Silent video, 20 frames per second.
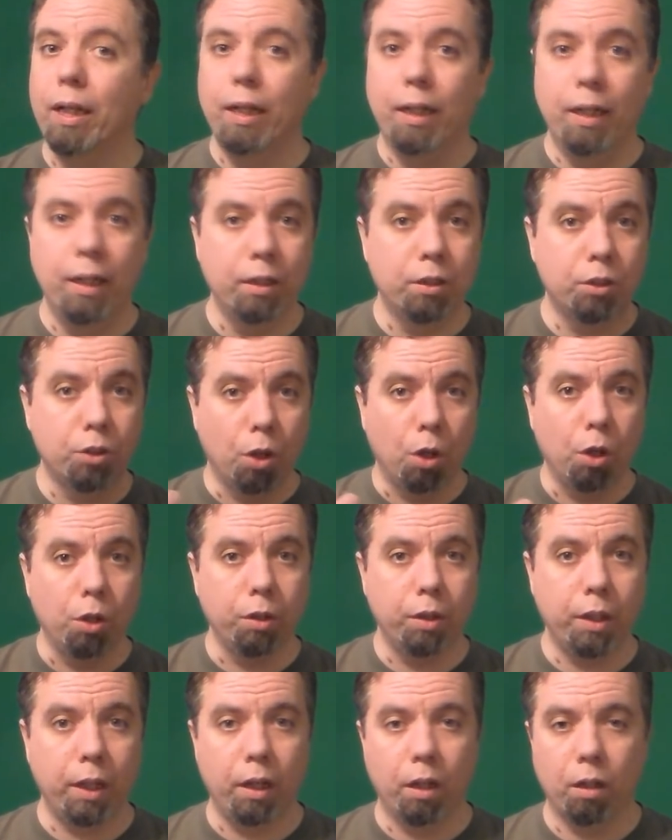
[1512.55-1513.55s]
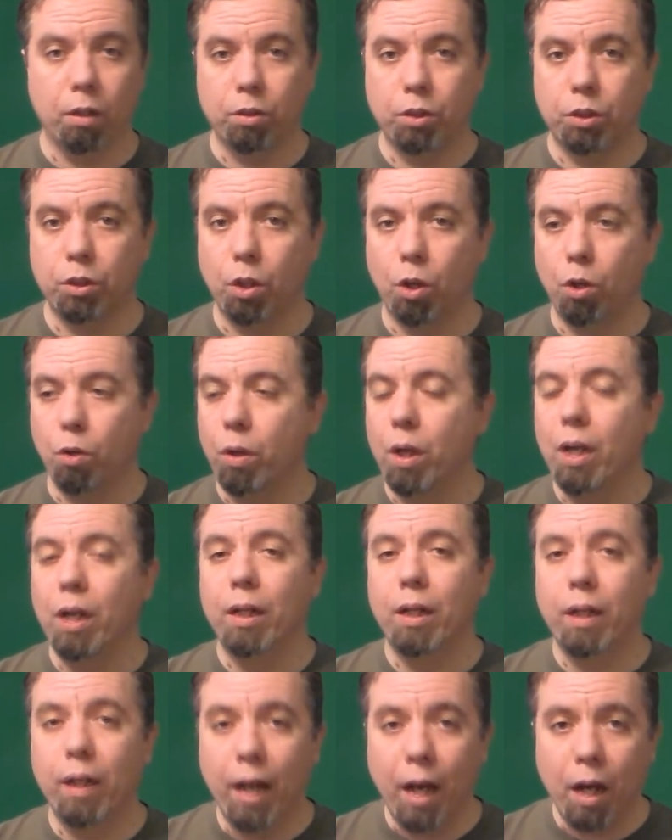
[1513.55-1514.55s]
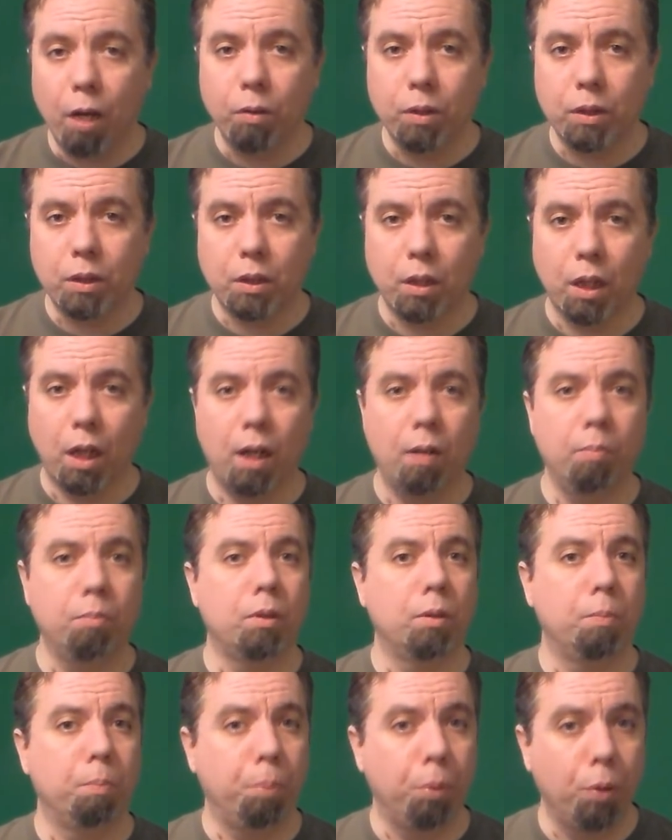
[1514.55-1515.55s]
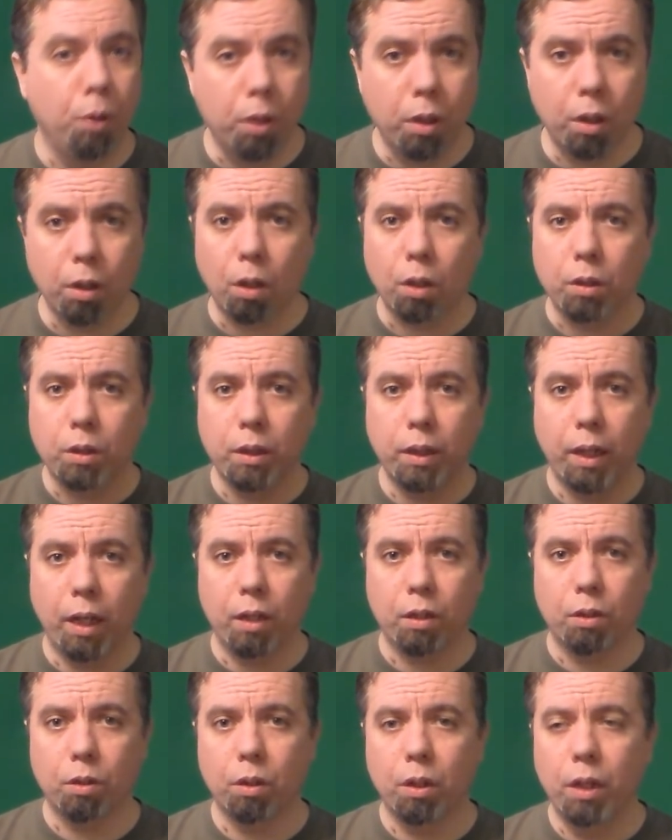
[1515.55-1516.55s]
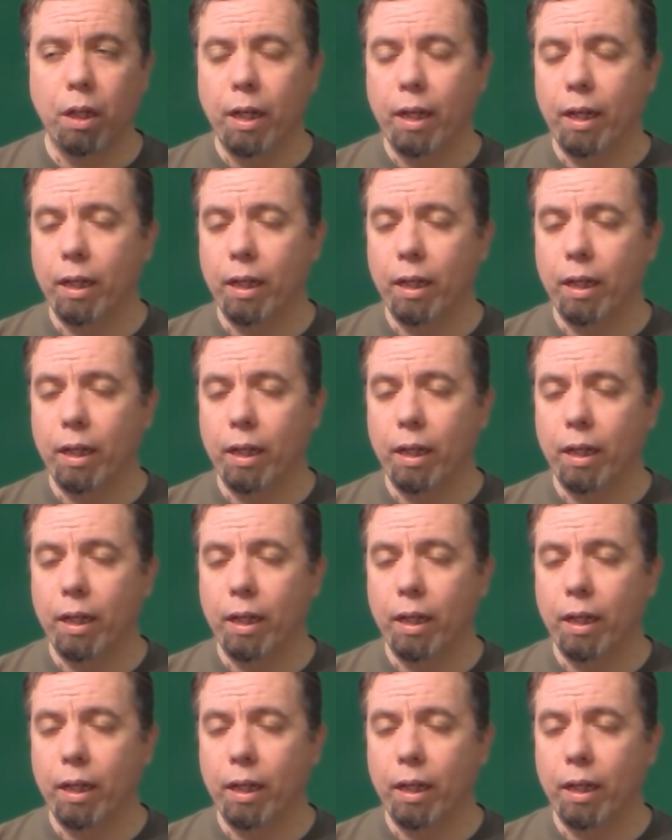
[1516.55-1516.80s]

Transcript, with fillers: It's all there. So now it's time to put it all together